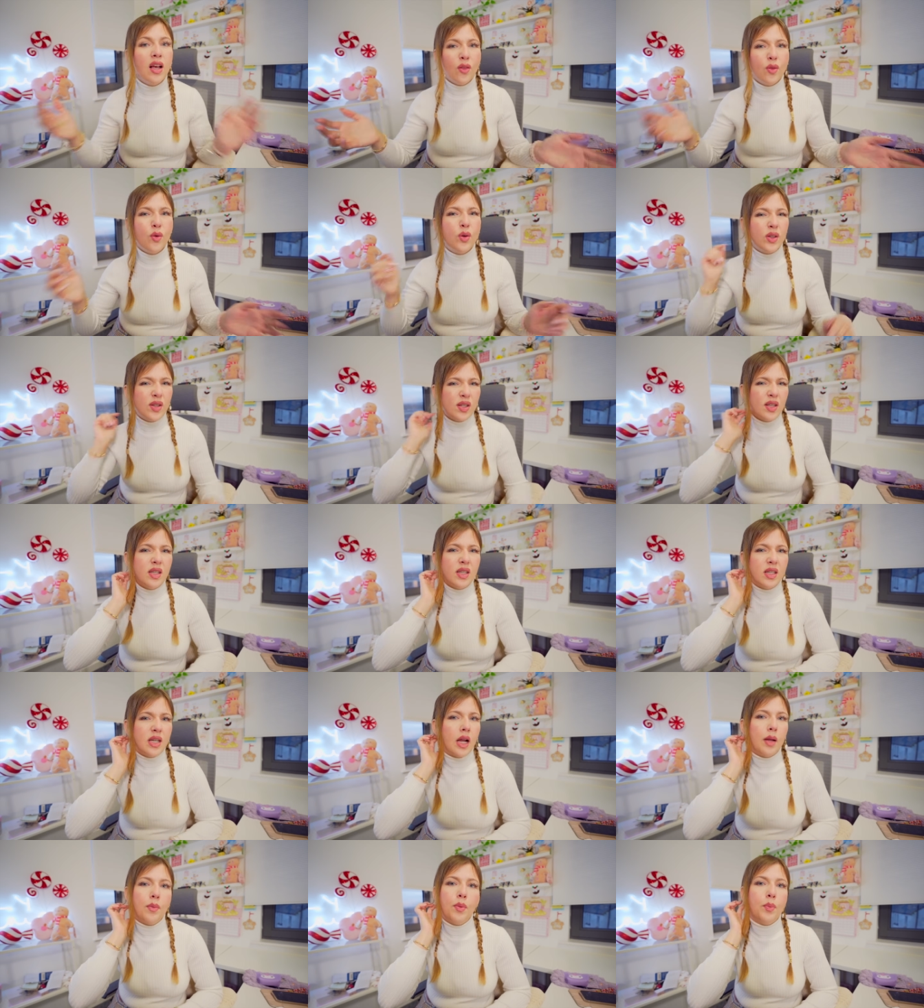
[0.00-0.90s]
Those are the
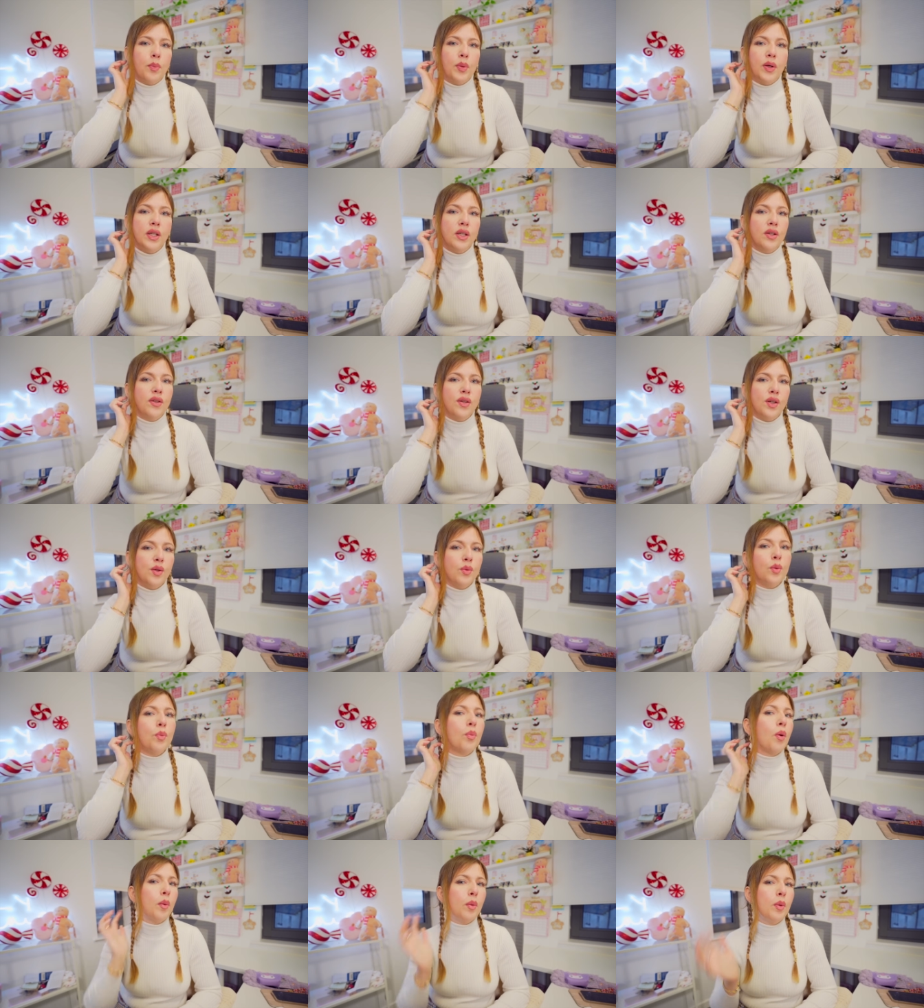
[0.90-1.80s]
type of printers you
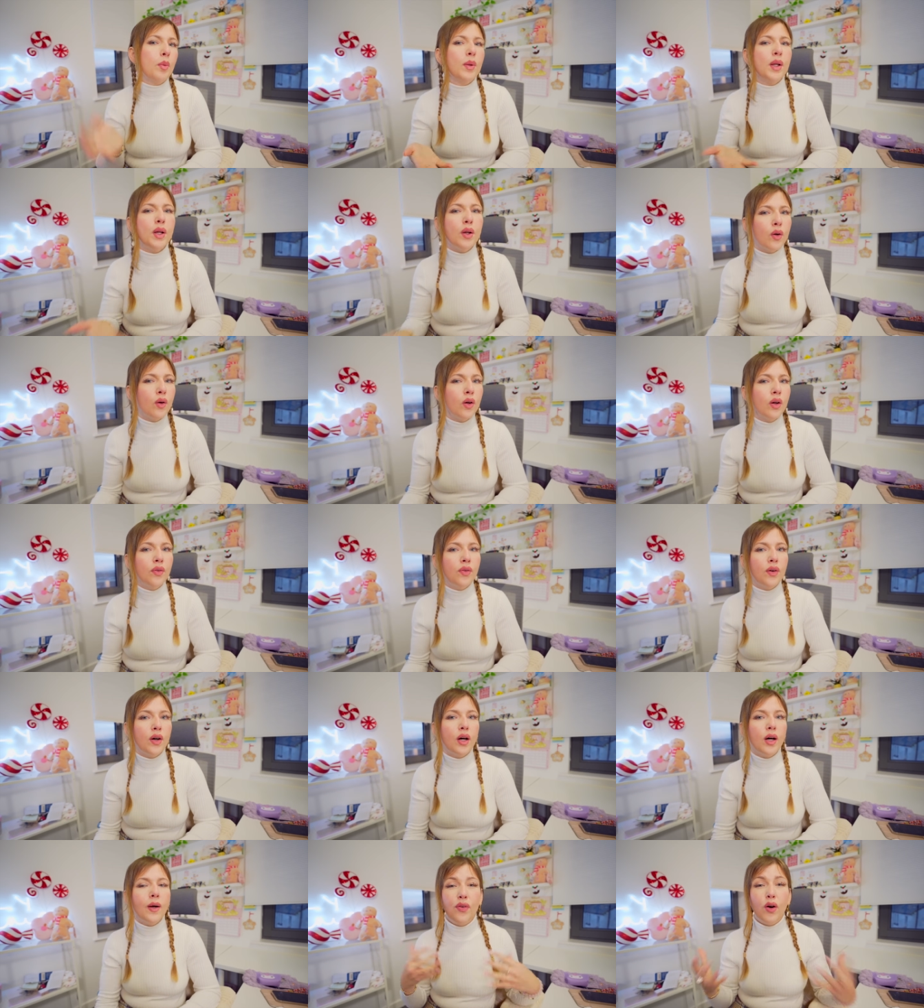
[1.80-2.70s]
would probably go
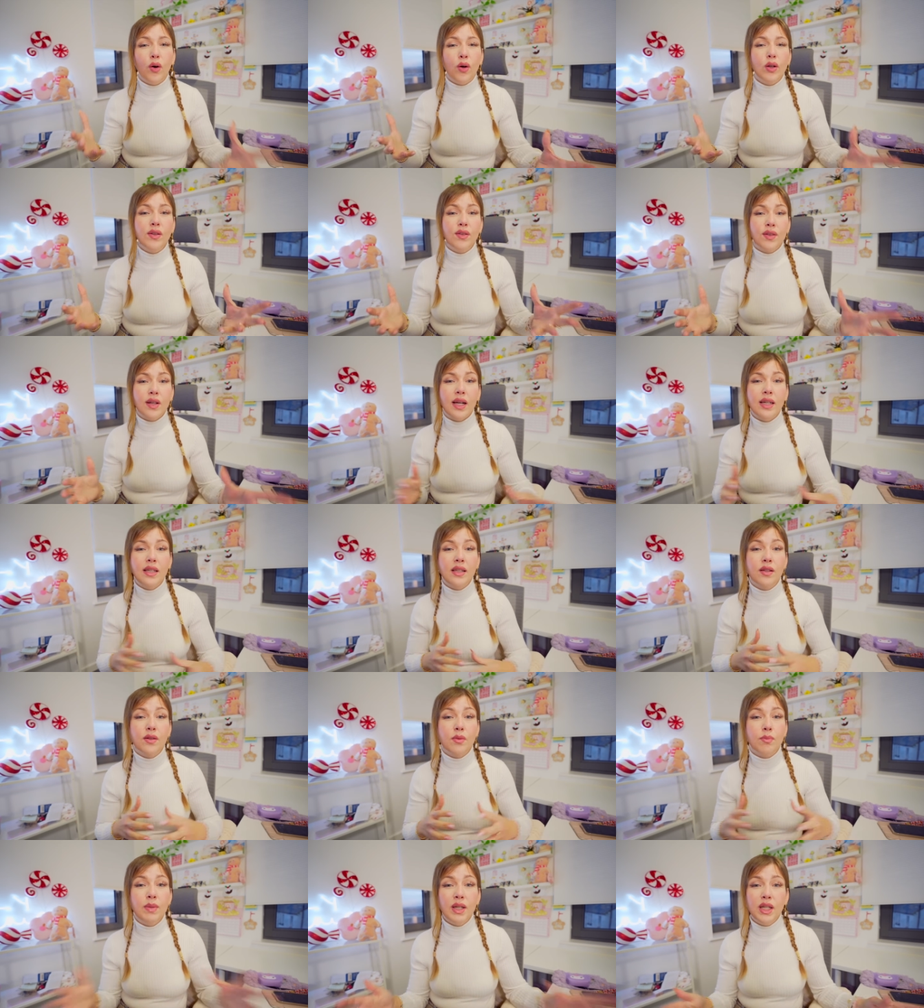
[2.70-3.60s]
for. For us that
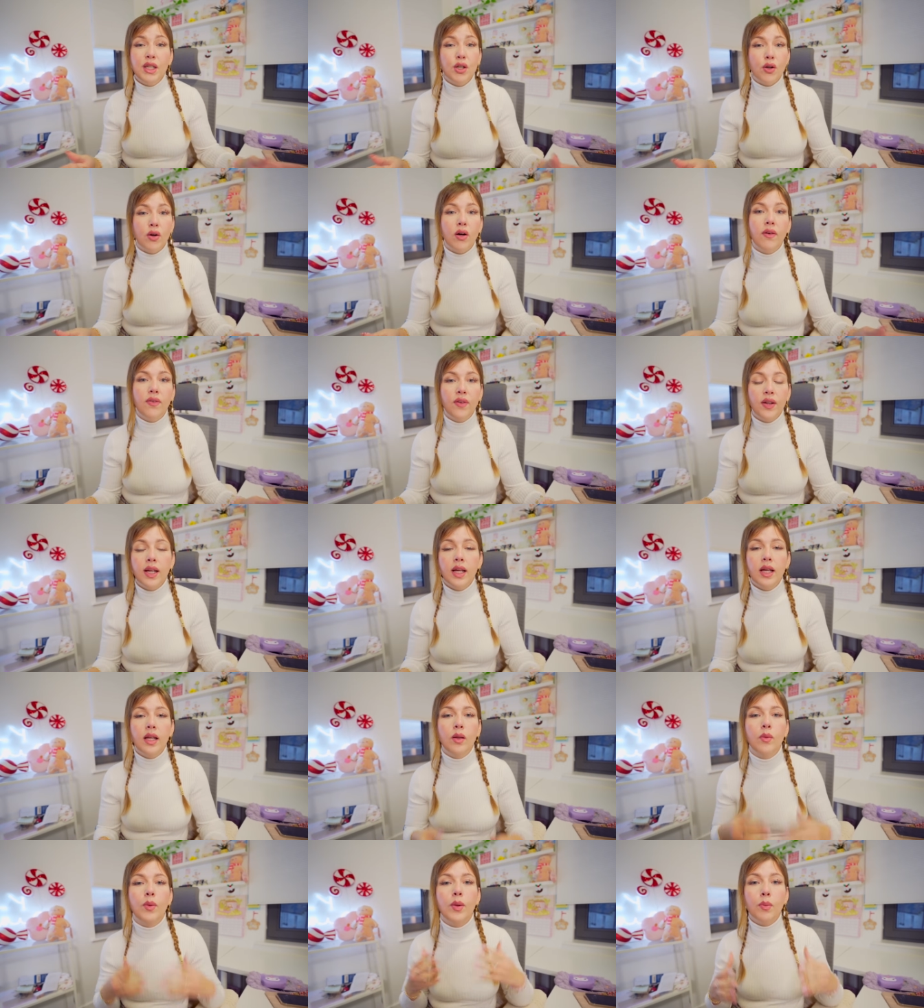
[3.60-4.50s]
is major
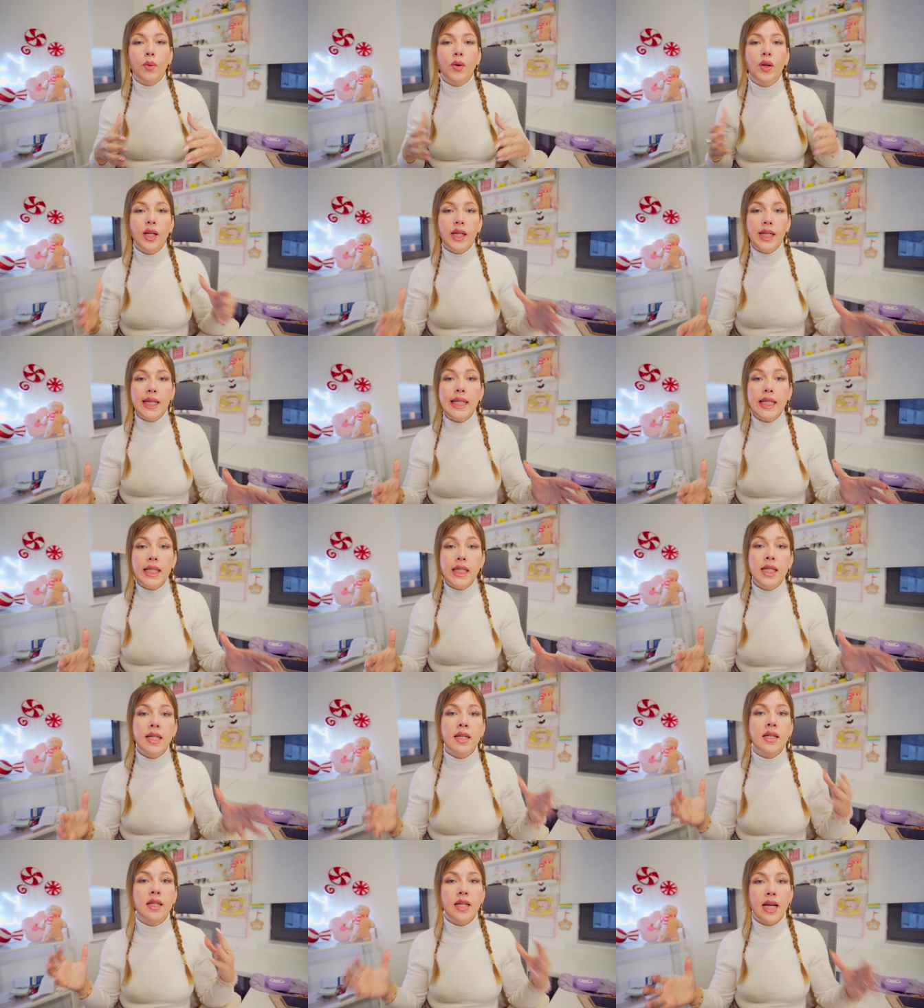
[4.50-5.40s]
overkill. We wouldn't
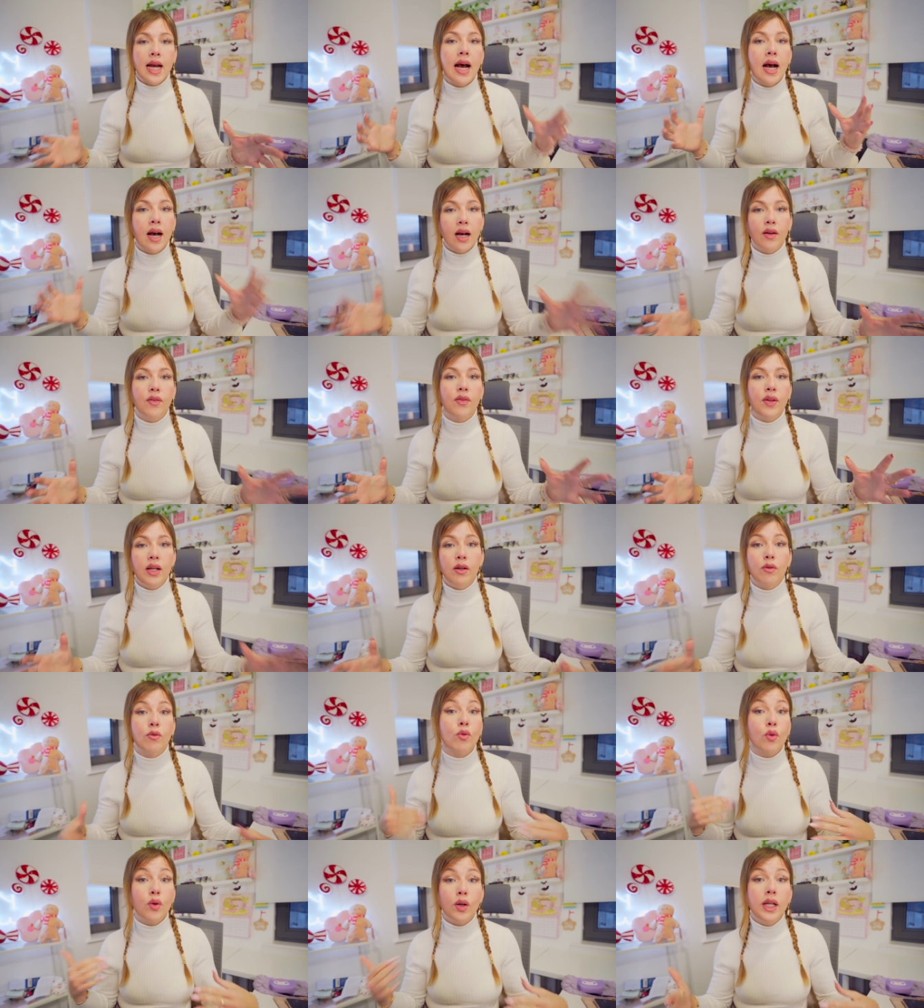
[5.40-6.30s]
need to have it
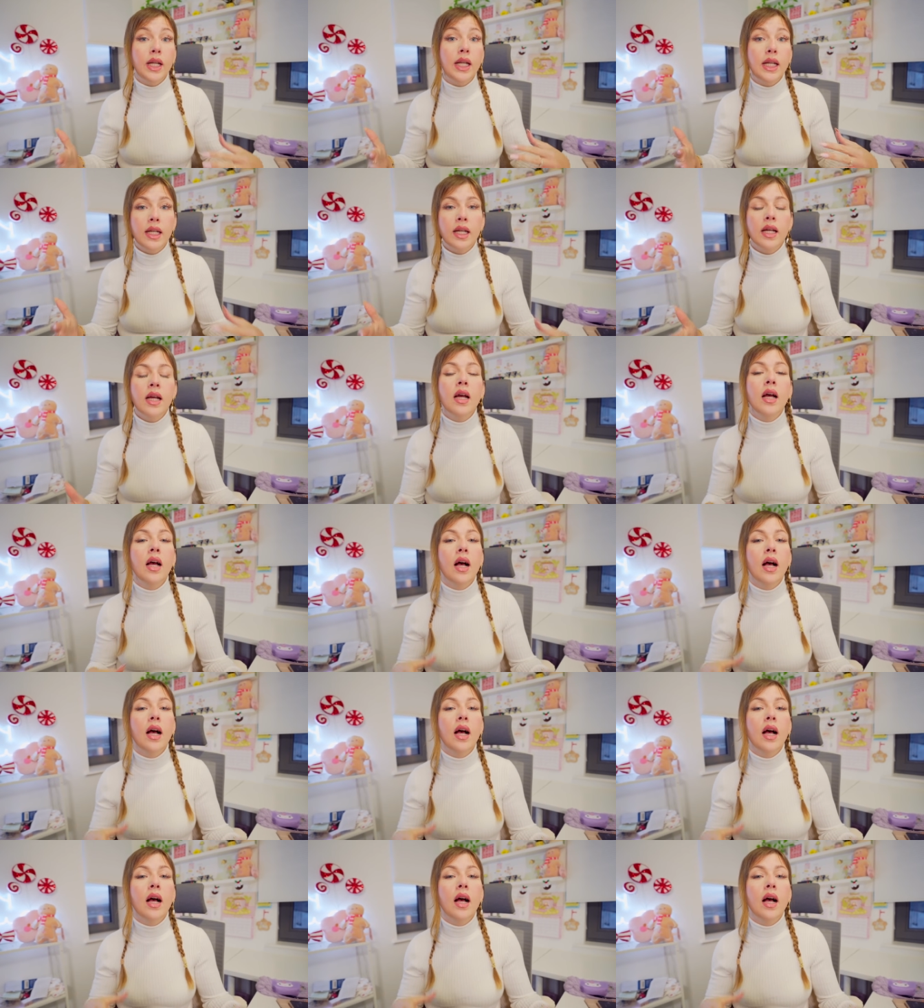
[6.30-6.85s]
running